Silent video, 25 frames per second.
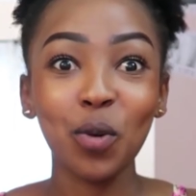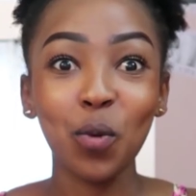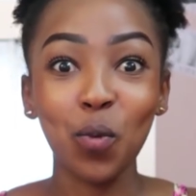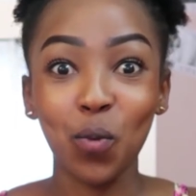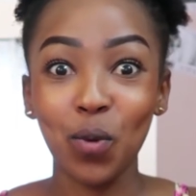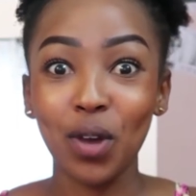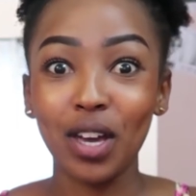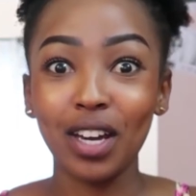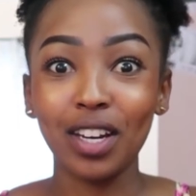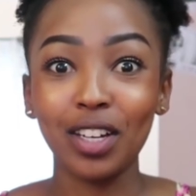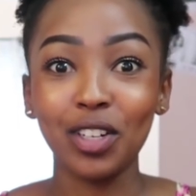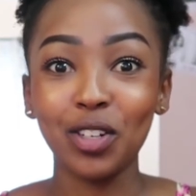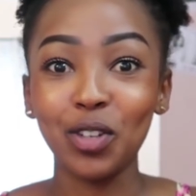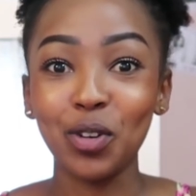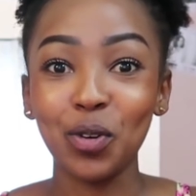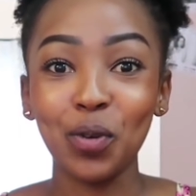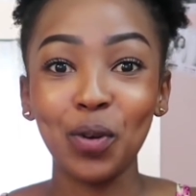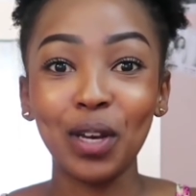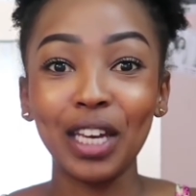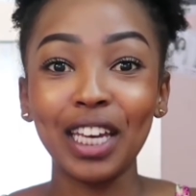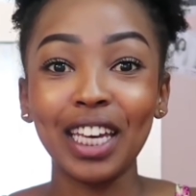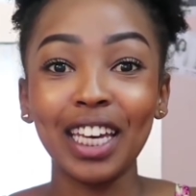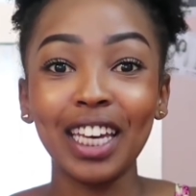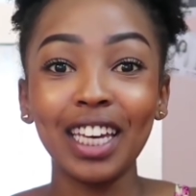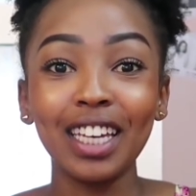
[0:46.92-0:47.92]
weird
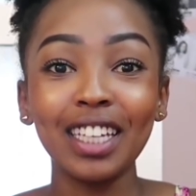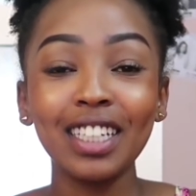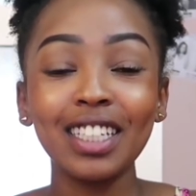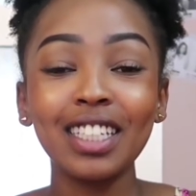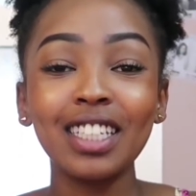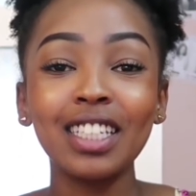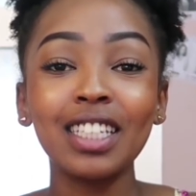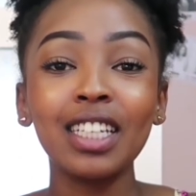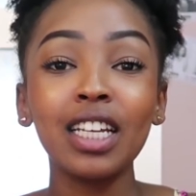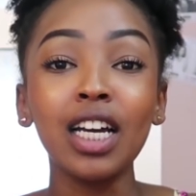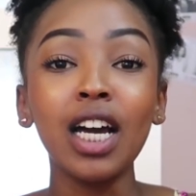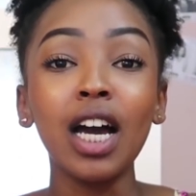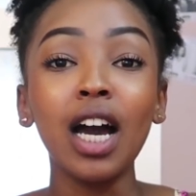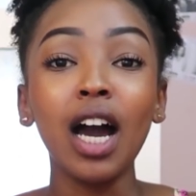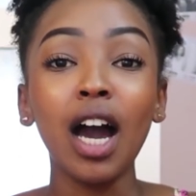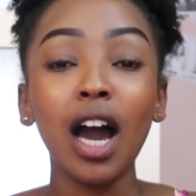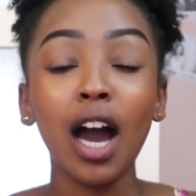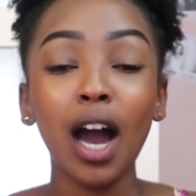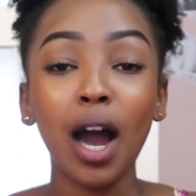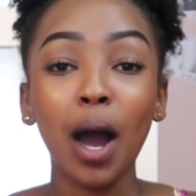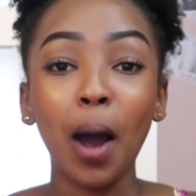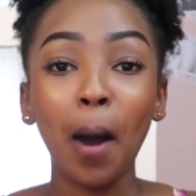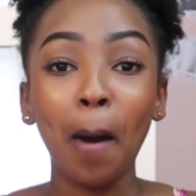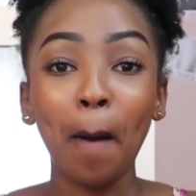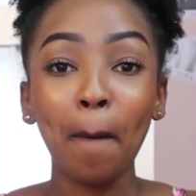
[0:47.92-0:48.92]
doing it.
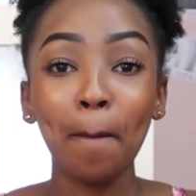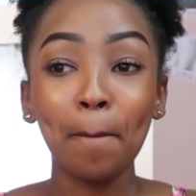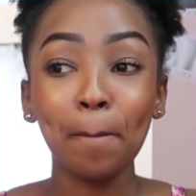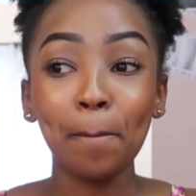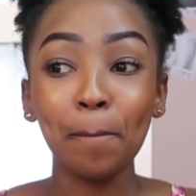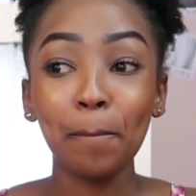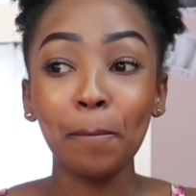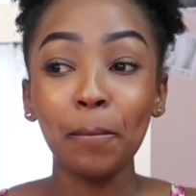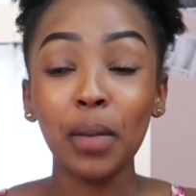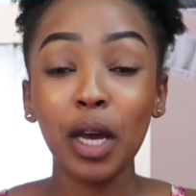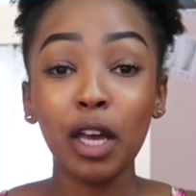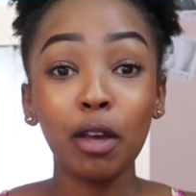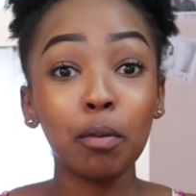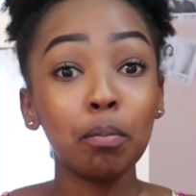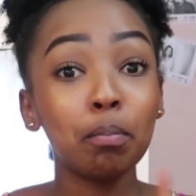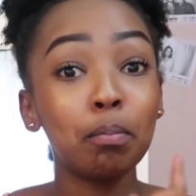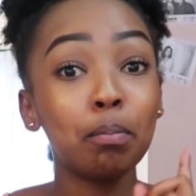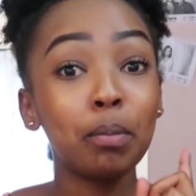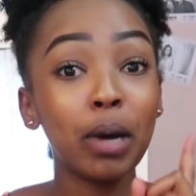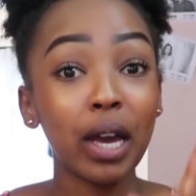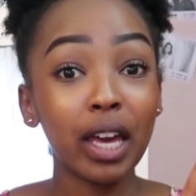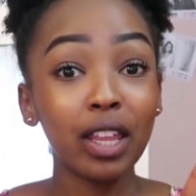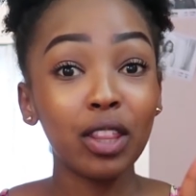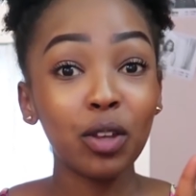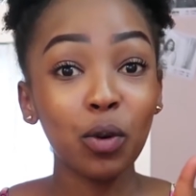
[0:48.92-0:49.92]

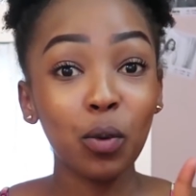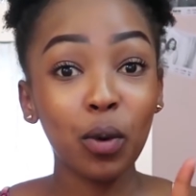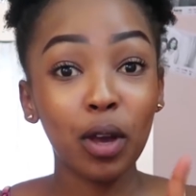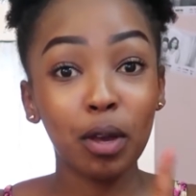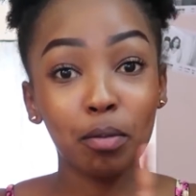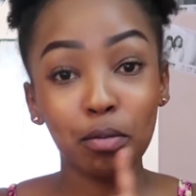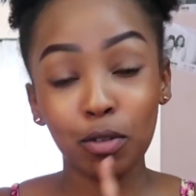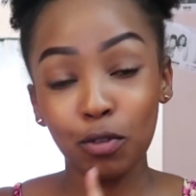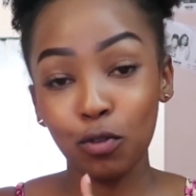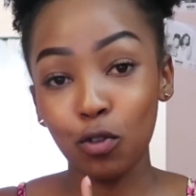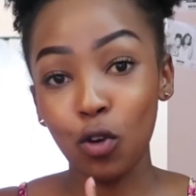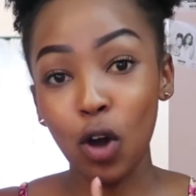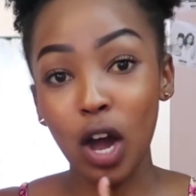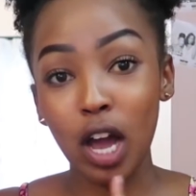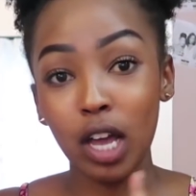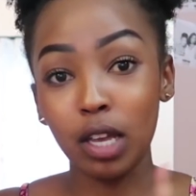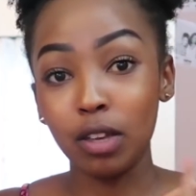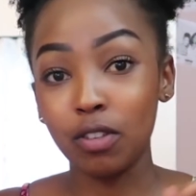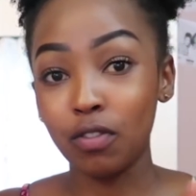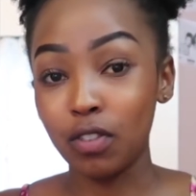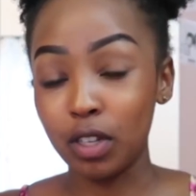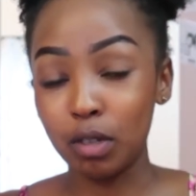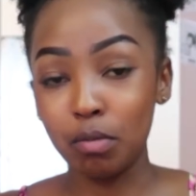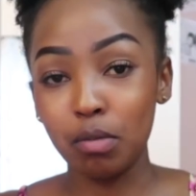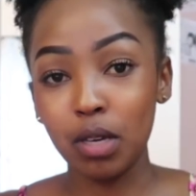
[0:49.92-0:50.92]
By the way, before
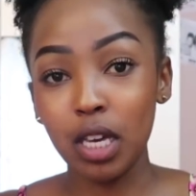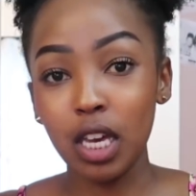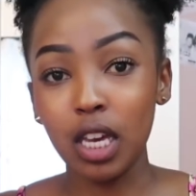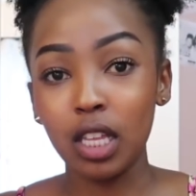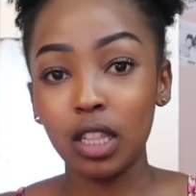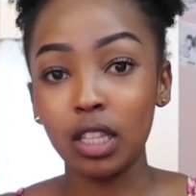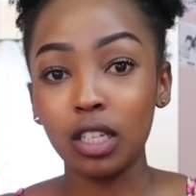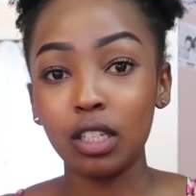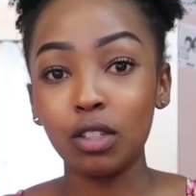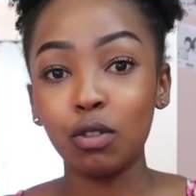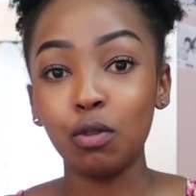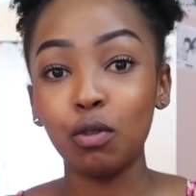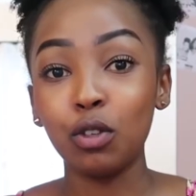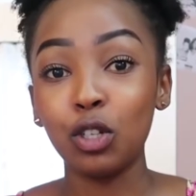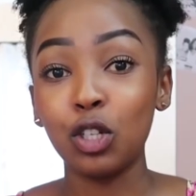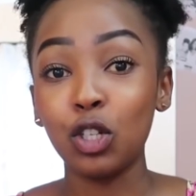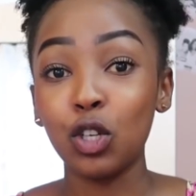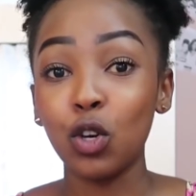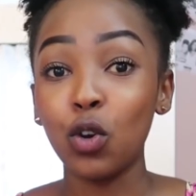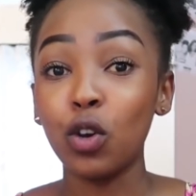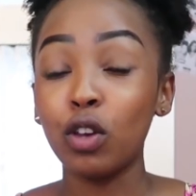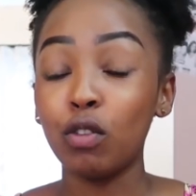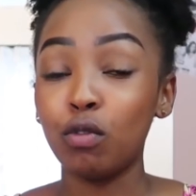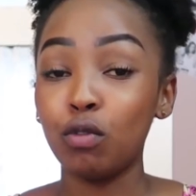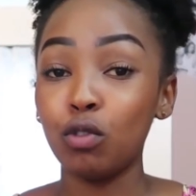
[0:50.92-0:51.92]
I even begin this
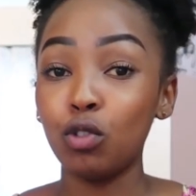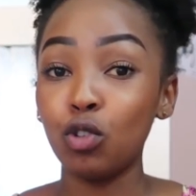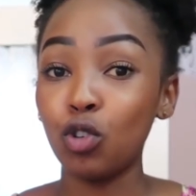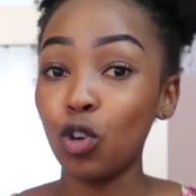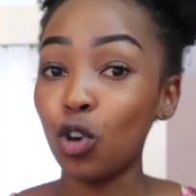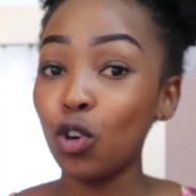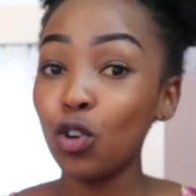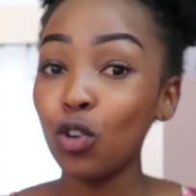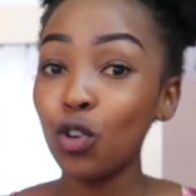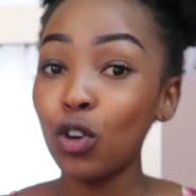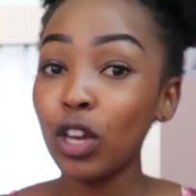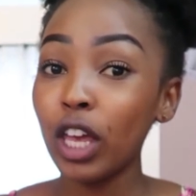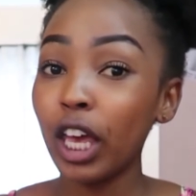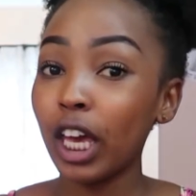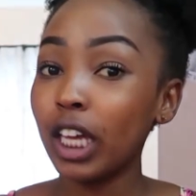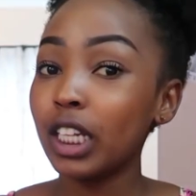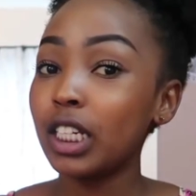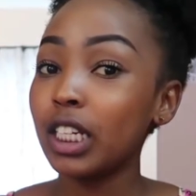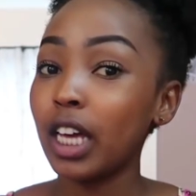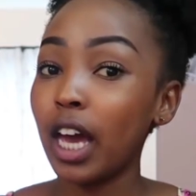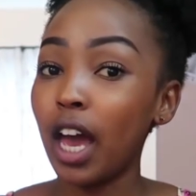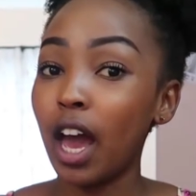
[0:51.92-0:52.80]
video, if you don't know yet,